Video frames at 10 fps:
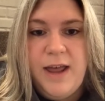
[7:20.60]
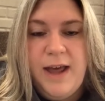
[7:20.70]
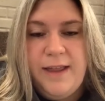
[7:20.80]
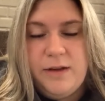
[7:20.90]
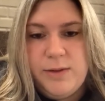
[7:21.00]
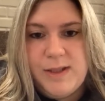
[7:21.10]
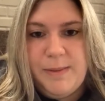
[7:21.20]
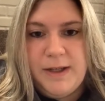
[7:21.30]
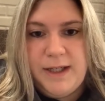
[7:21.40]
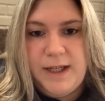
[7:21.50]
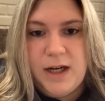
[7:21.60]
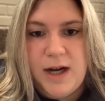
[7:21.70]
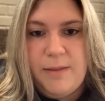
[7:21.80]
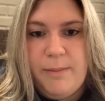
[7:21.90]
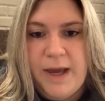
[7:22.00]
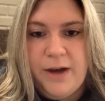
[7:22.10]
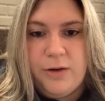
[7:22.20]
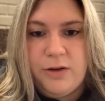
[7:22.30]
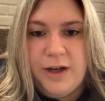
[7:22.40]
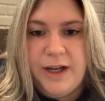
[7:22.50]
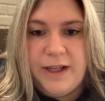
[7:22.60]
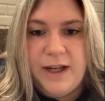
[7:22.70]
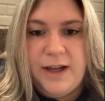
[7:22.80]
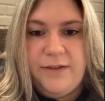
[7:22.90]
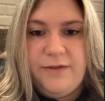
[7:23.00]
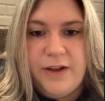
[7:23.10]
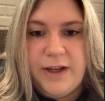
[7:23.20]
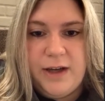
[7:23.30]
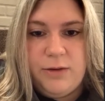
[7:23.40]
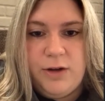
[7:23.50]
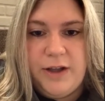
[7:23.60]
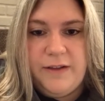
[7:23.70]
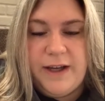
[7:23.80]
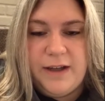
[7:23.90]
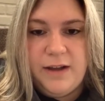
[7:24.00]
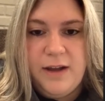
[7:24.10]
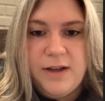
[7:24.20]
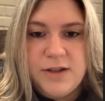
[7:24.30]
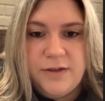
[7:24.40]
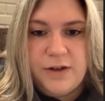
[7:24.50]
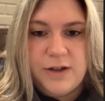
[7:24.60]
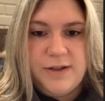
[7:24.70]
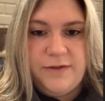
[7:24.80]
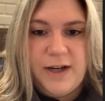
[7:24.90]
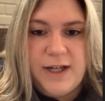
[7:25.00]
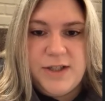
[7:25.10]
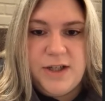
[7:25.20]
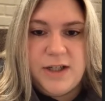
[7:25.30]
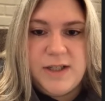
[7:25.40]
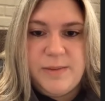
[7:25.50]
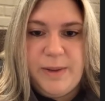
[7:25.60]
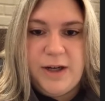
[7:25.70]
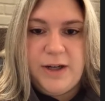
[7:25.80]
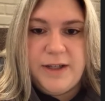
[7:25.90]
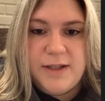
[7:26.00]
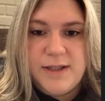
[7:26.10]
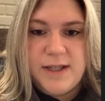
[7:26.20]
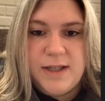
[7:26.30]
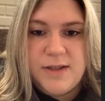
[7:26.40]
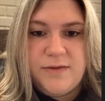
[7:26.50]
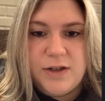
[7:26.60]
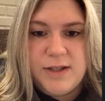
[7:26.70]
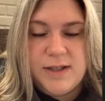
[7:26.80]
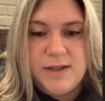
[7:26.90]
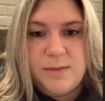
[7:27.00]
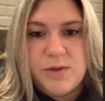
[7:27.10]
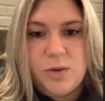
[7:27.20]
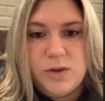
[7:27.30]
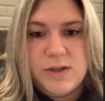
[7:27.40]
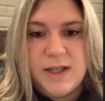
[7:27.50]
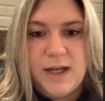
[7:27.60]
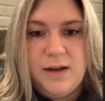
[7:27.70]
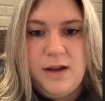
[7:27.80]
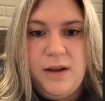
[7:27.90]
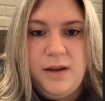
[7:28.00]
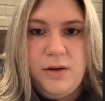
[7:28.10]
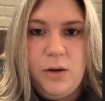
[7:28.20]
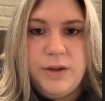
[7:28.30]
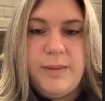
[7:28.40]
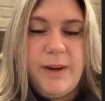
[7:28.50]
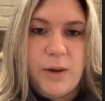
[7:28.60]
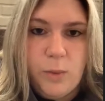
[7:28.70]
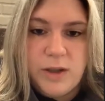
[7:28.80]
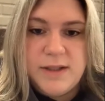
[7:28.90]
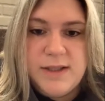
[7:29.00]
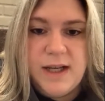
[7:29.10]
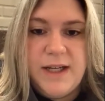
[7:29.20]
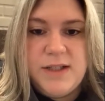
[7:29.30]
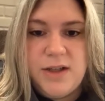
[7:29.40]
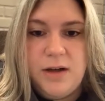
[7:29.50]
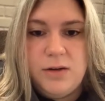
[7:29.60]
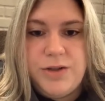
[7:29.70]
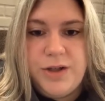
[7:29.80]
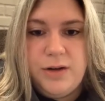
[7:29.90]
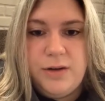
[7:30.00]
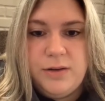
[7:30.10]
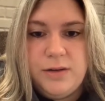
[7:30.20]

And then we spend a year at Mayo Clinic. And I feel like it really like diversifies your experiences versus some schools that only pick one site to go to.